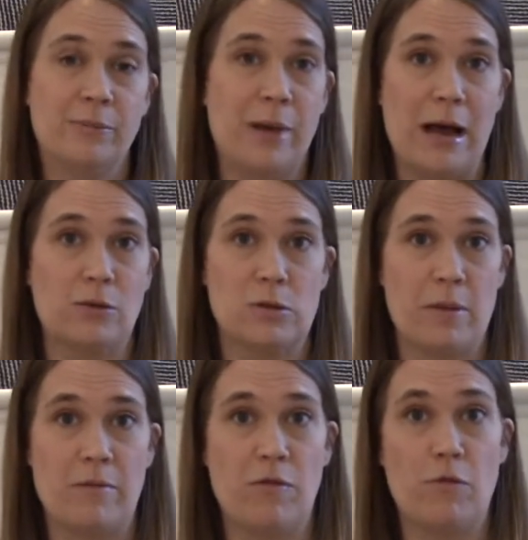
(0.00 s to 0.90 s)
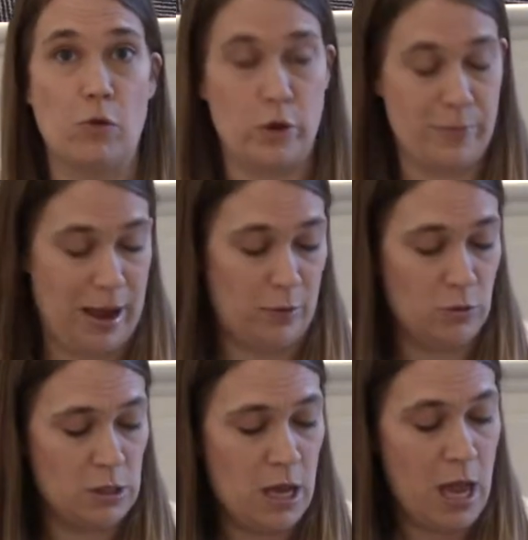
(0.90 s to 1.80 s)
pounds, maybe 40
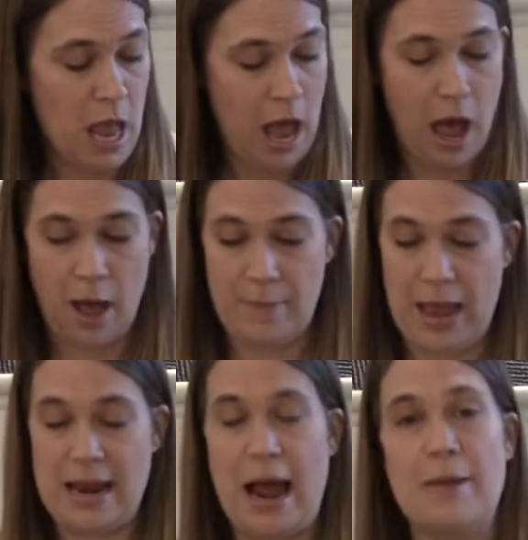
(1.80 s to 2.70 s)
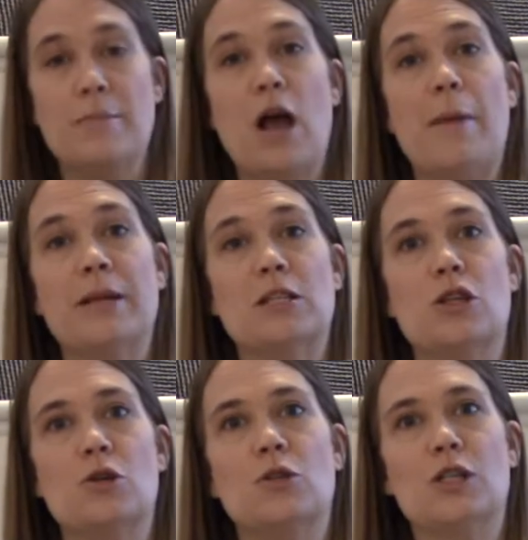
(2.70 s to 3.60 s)
pounds. And I'm coming
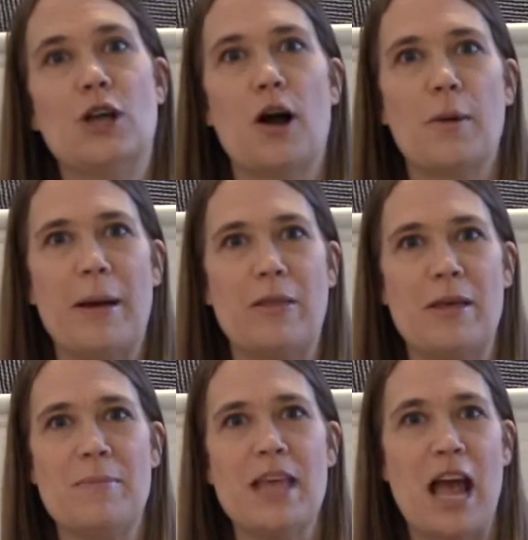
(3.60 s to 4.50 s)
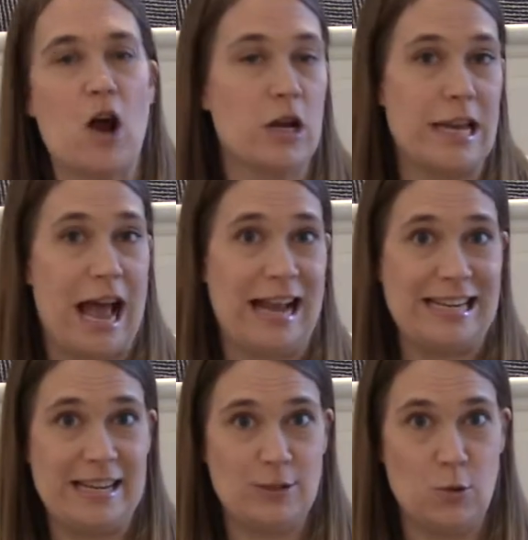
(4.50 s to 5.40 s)
to you to talk about them. They are
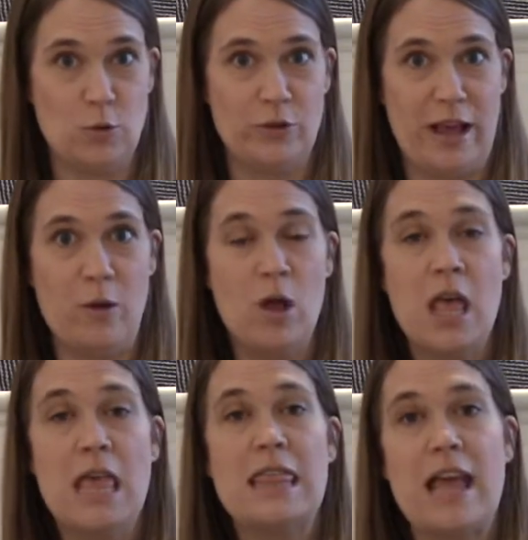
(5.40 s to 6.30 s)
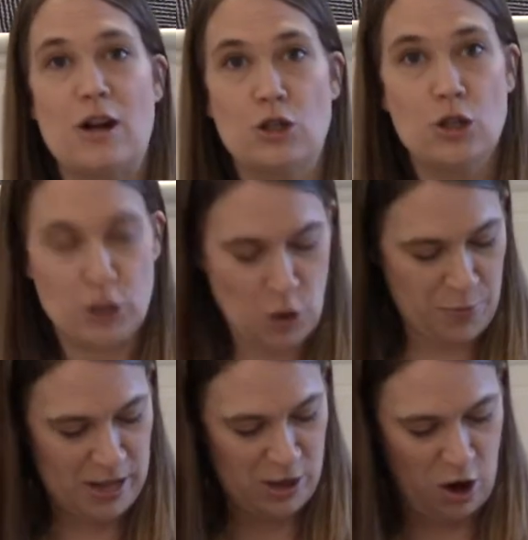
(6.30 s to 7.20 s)
9 days old now. They are just
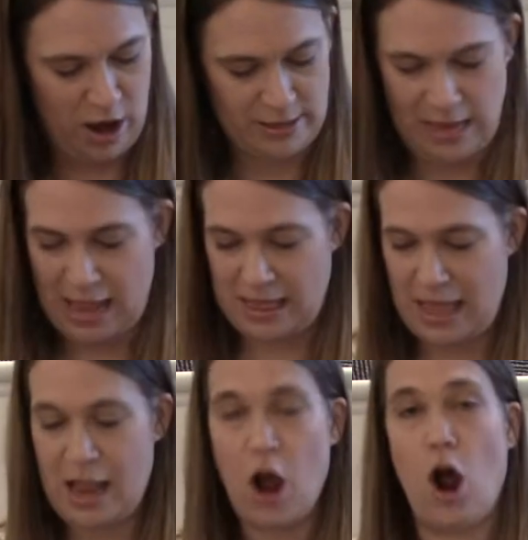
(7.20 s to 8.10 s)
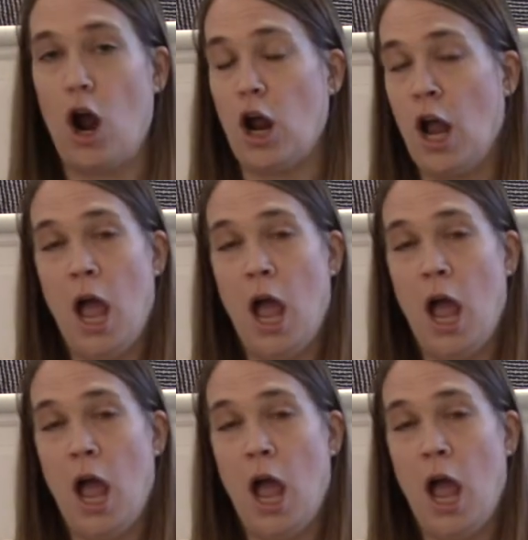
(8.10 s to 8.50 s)
opening their eyes, and they are